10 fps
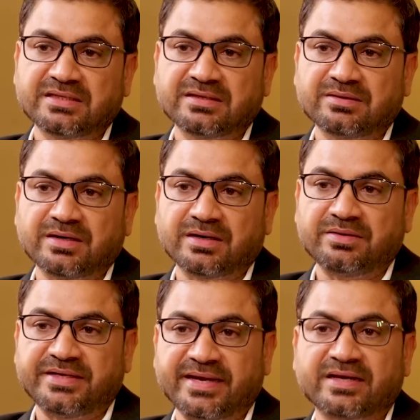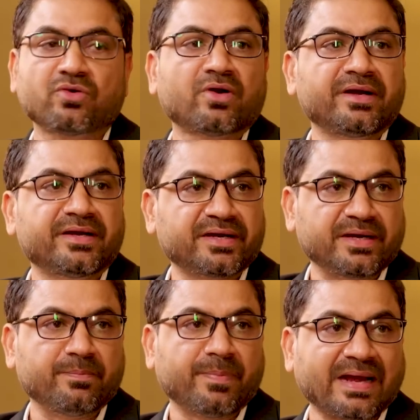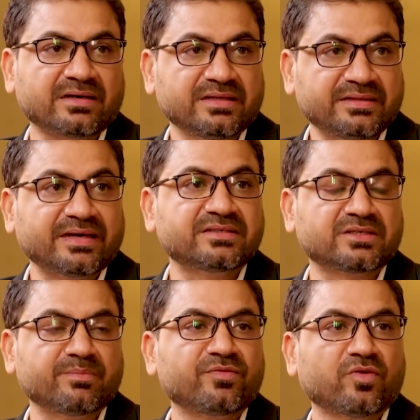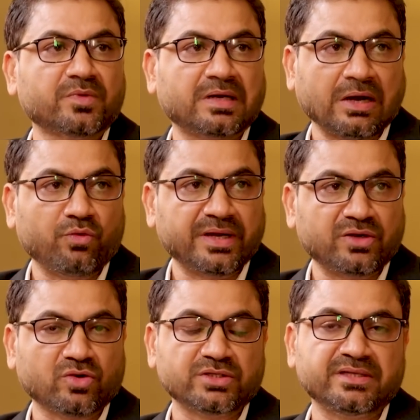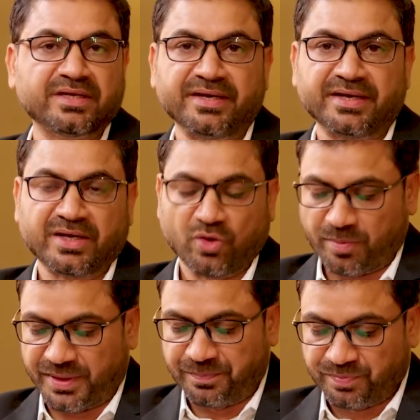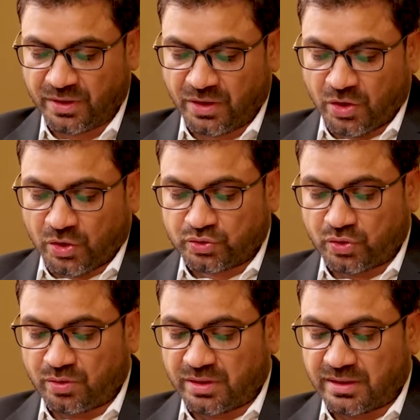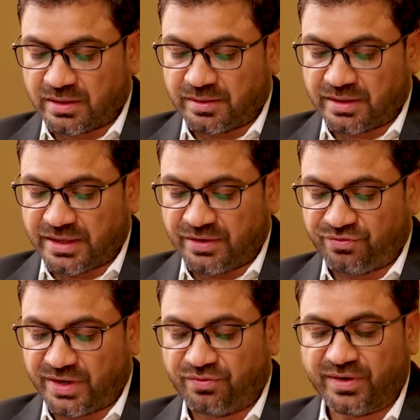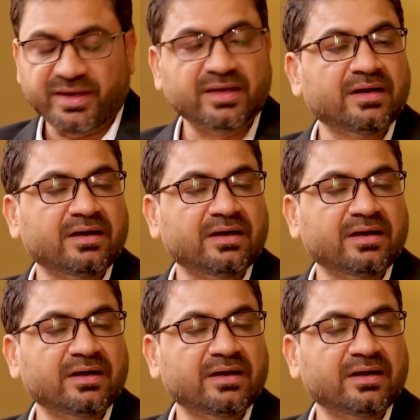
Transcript: are the direct or indirect impact that is coming from the cloud technology in the Indian economy. So if I